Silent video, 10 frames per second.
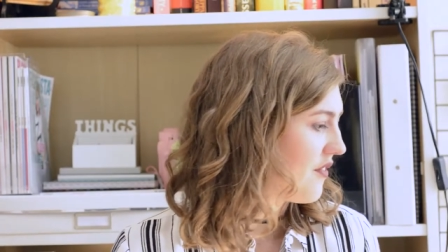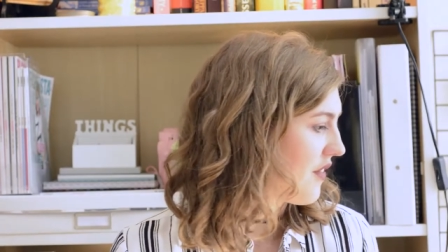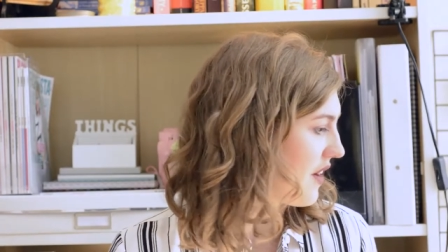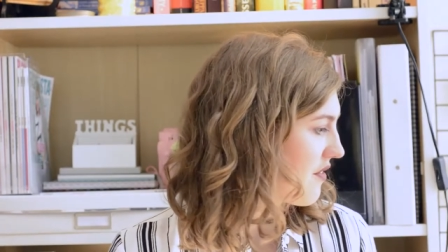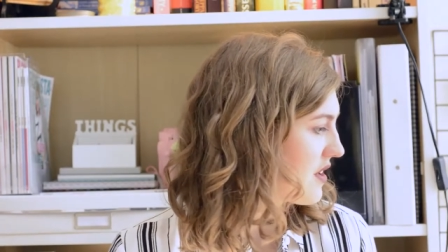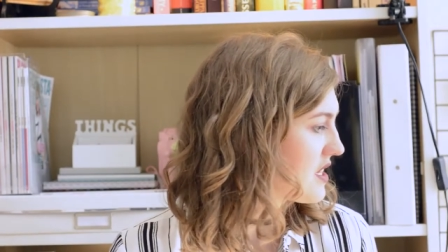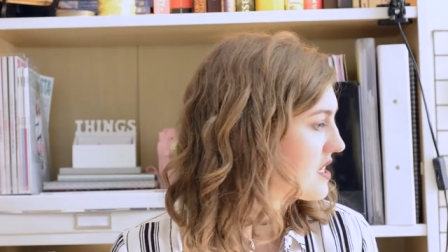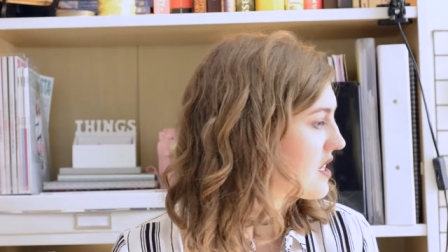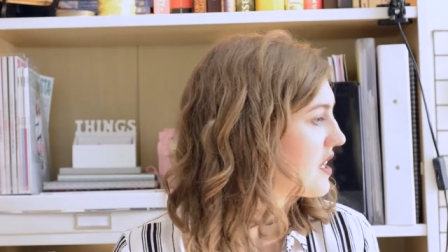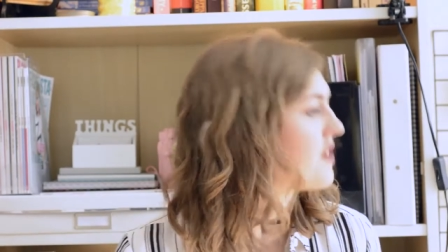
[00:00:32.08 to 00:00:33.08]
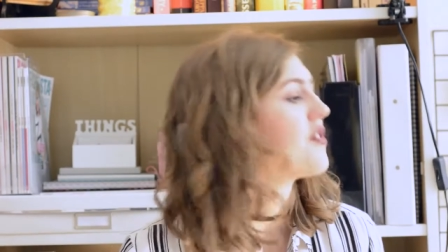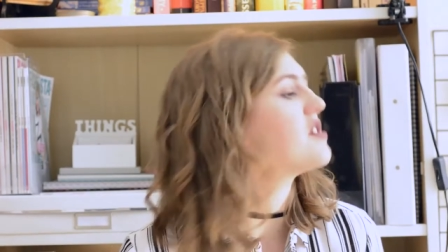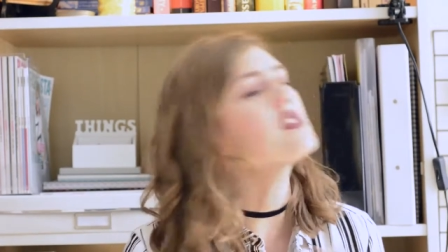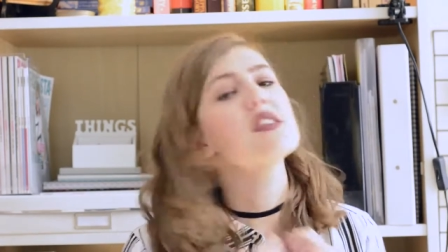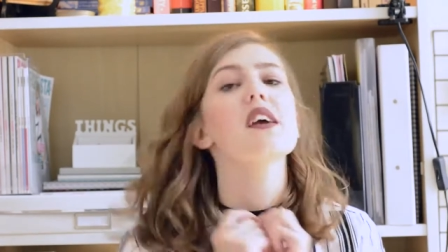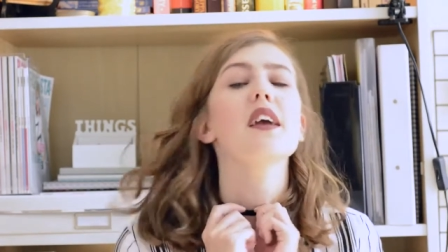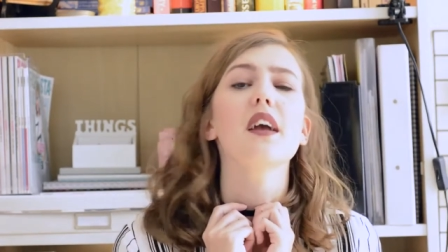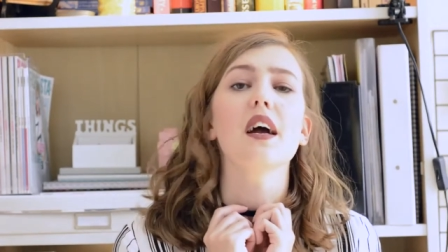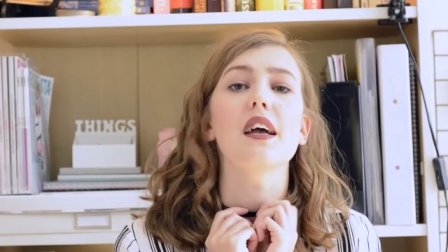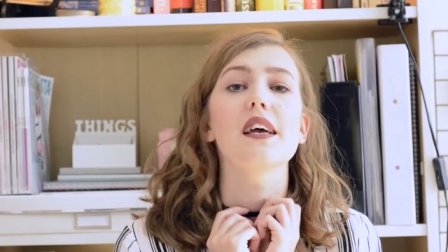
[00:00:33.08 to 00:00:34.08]
favorites. The first thing
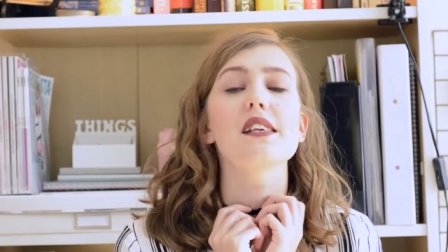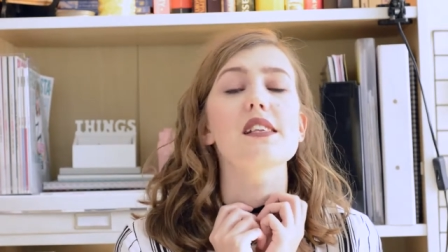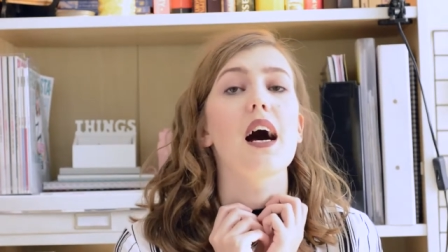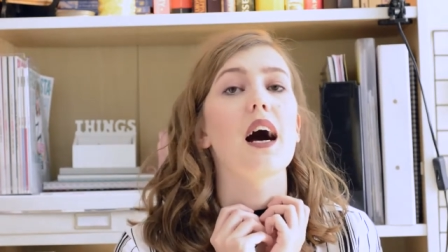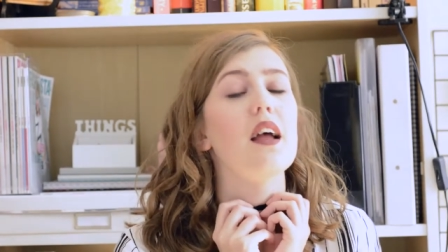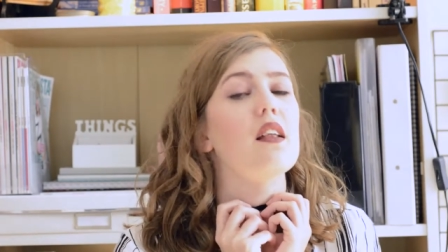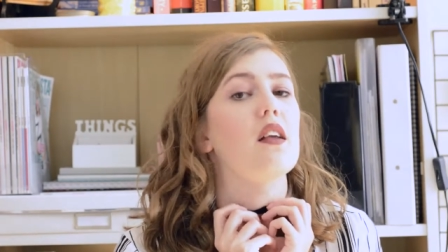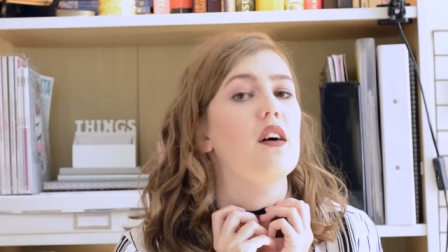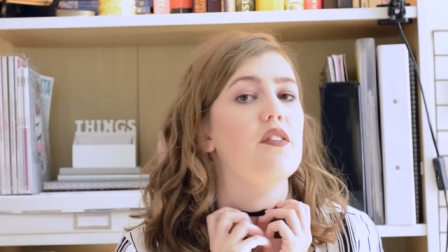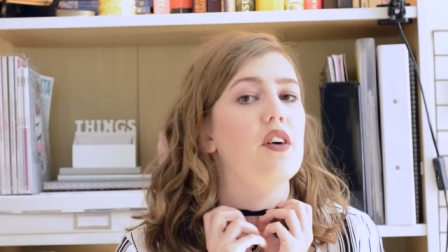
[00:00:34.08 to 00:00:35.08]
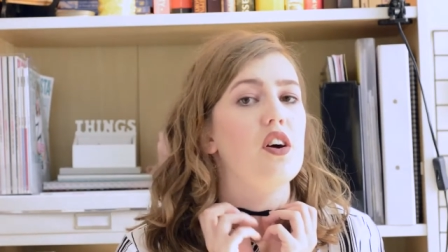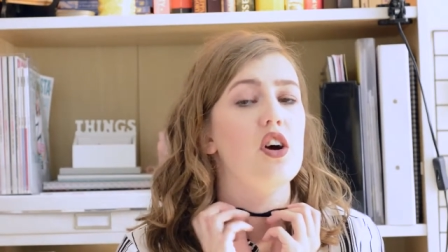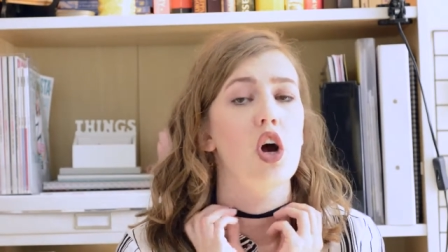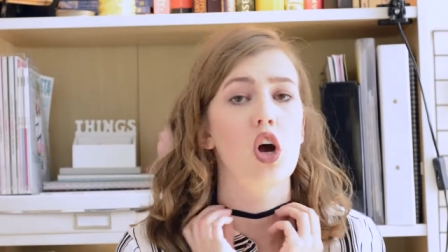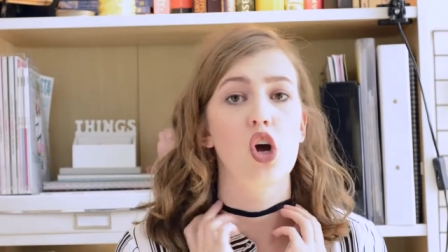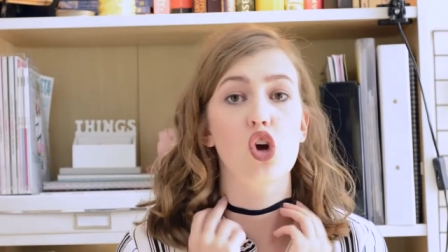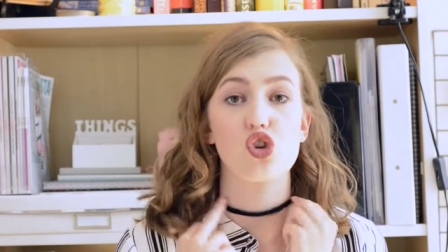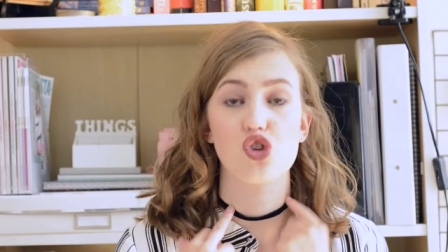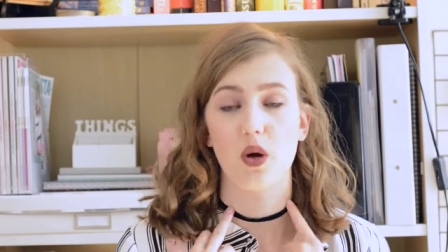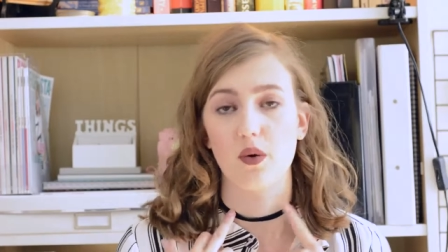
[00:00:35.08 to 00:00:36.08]
is I love
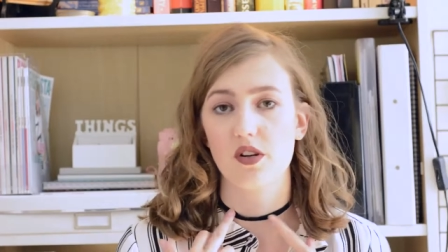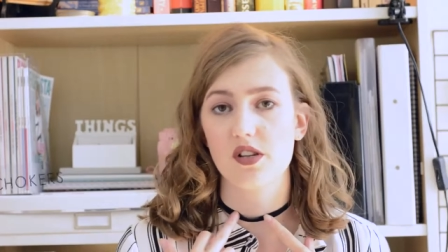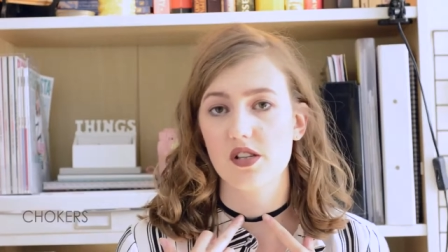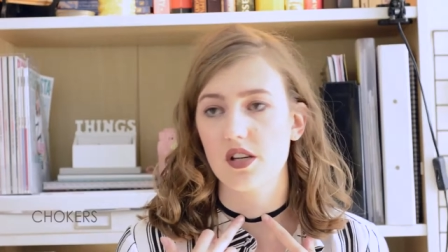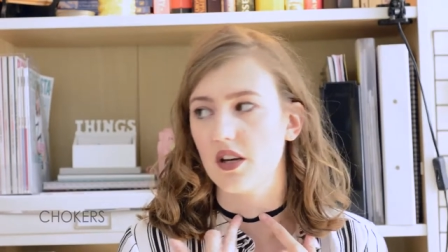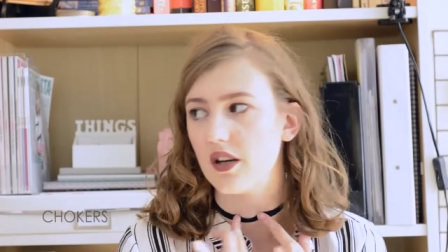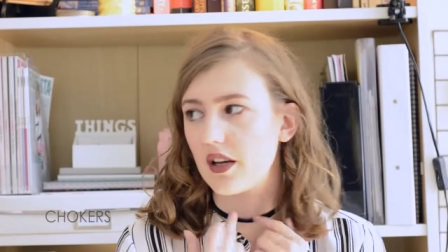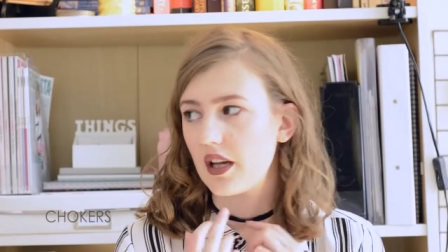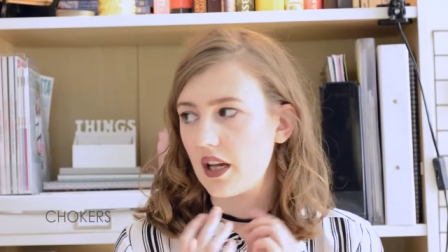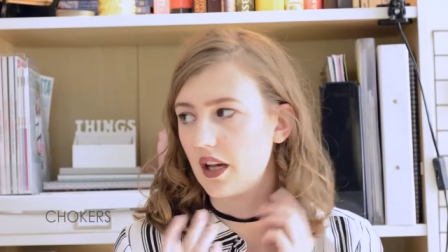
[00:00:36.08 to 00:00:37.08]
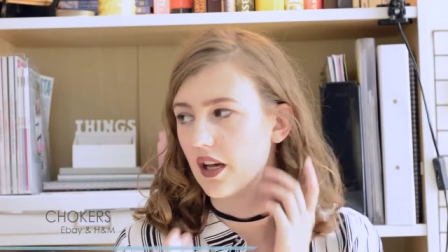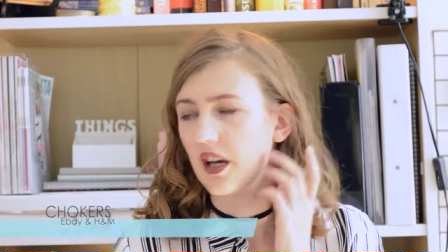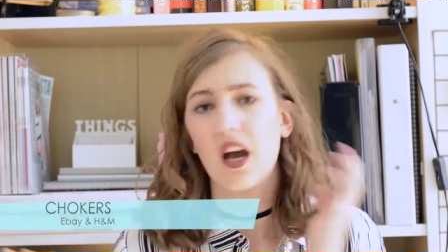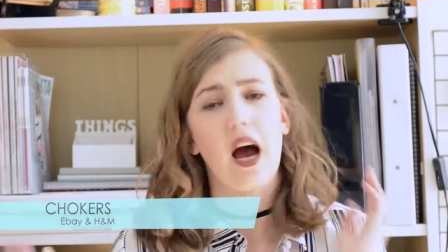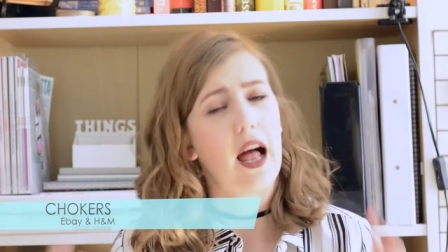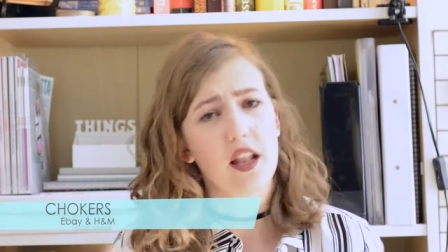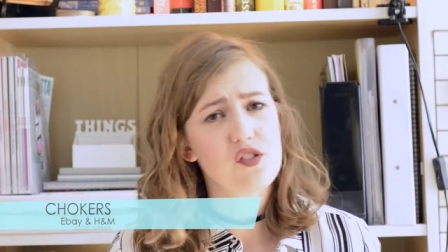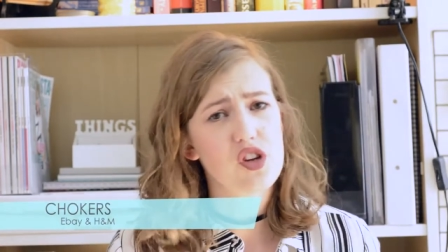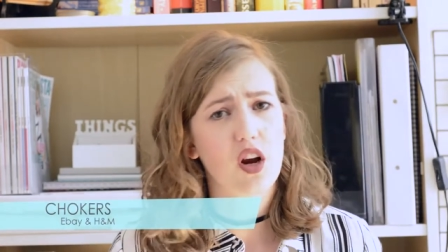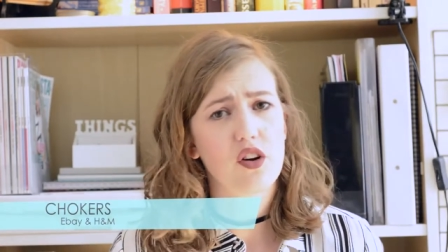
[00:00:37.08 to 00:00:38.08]
chokers. Uh, I love
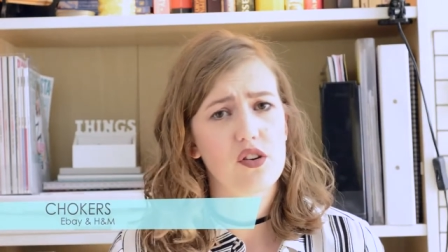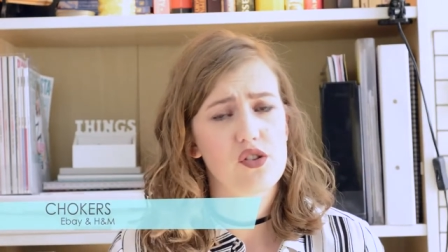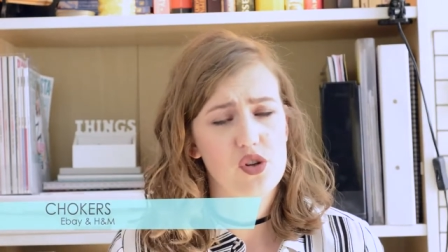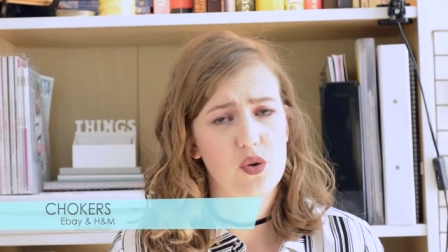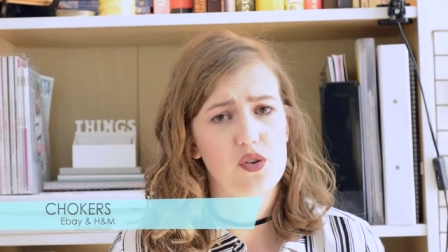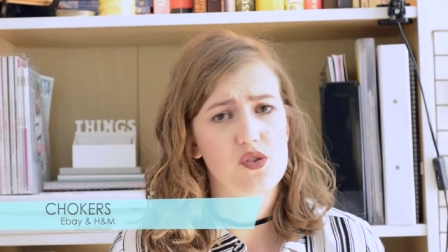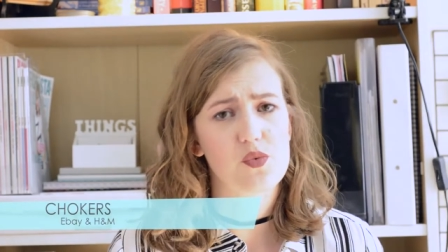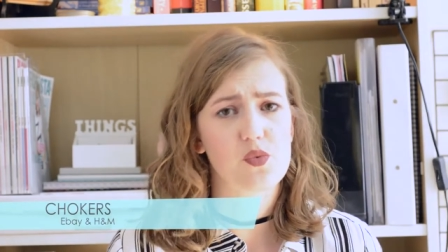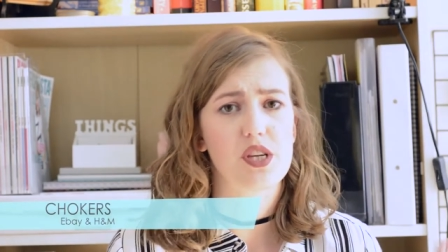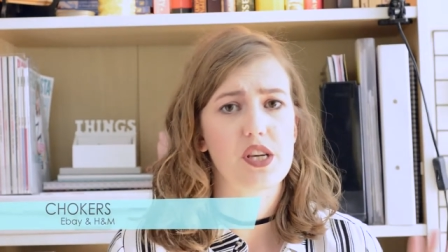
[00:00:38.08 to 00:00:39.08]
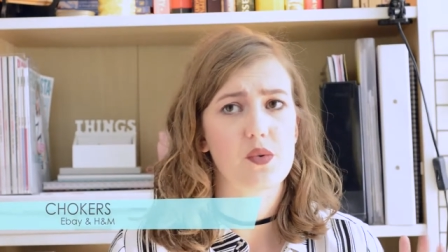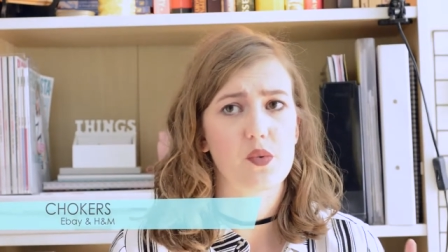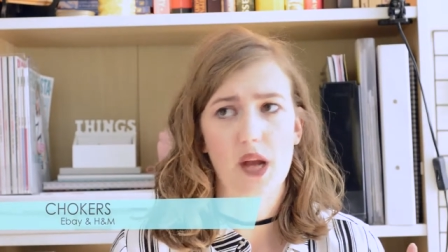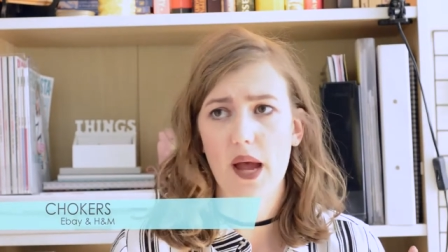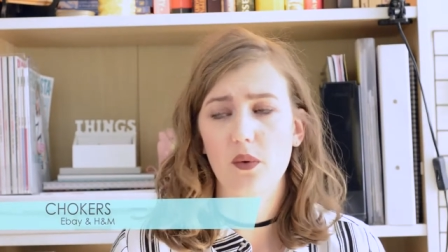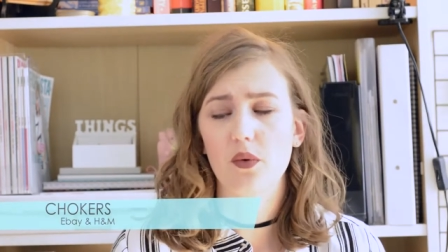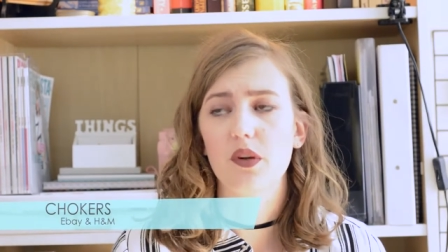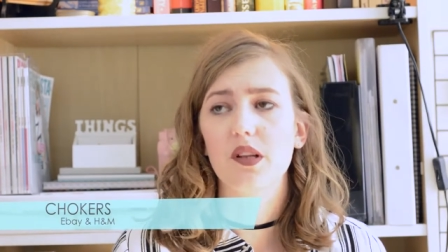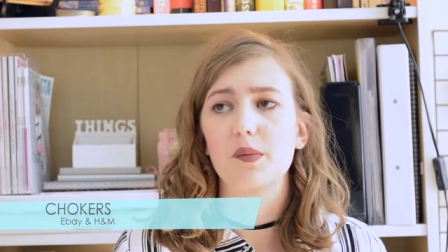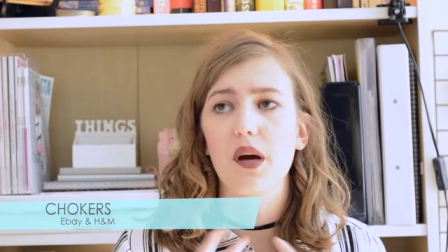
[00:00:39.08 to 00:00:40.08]
choker, chokers year round
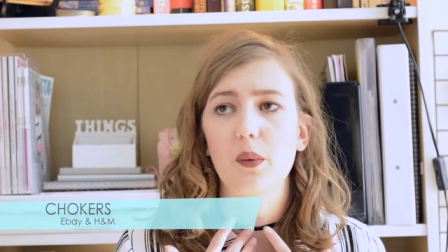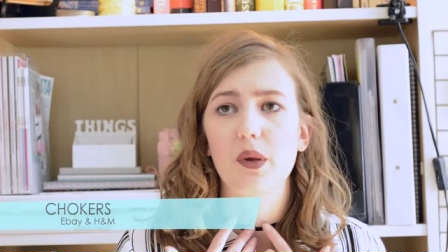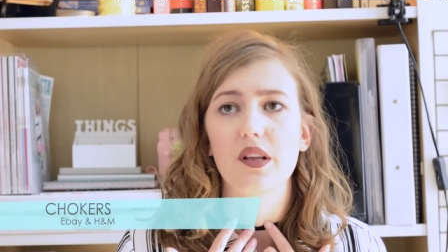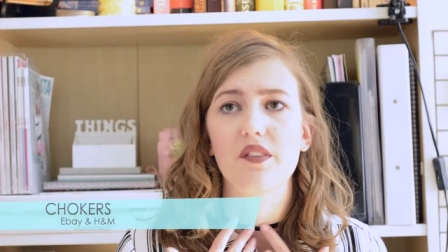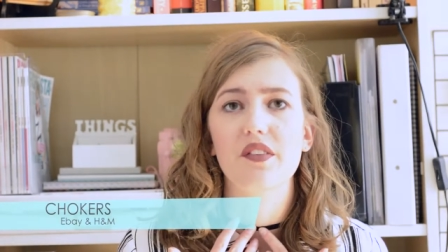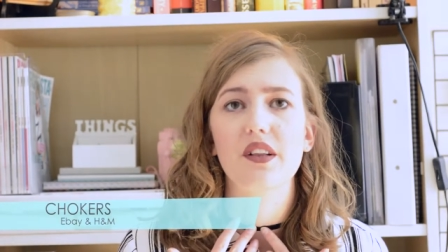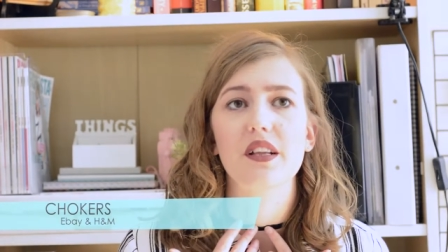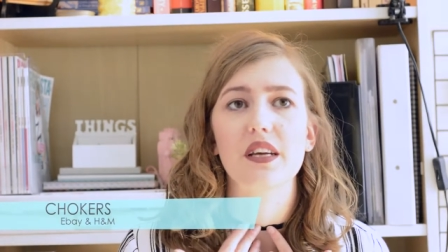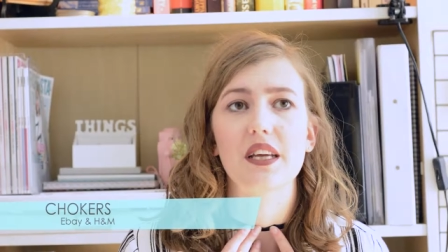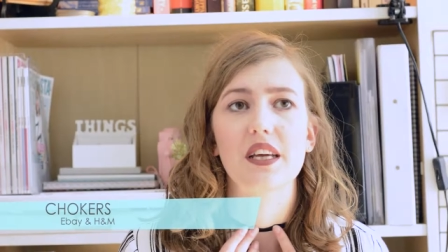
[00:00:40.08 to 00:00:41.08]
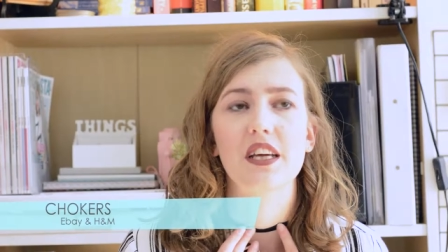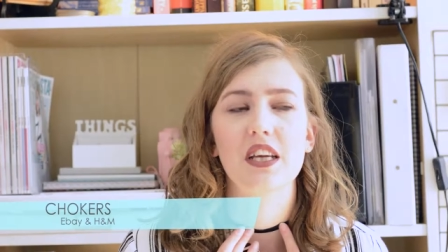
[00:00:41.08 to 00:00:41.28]
really, but I really feel like